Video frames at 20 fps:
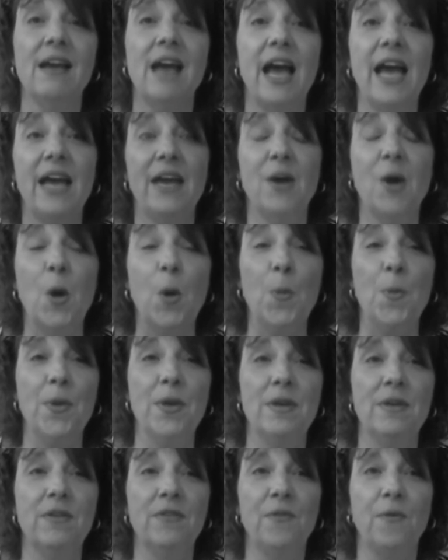I
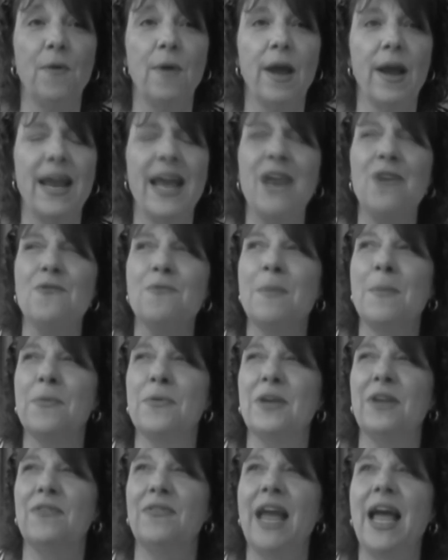opened and I don't
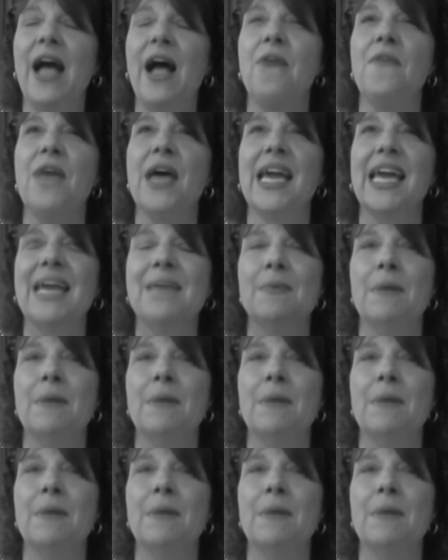remember even how that came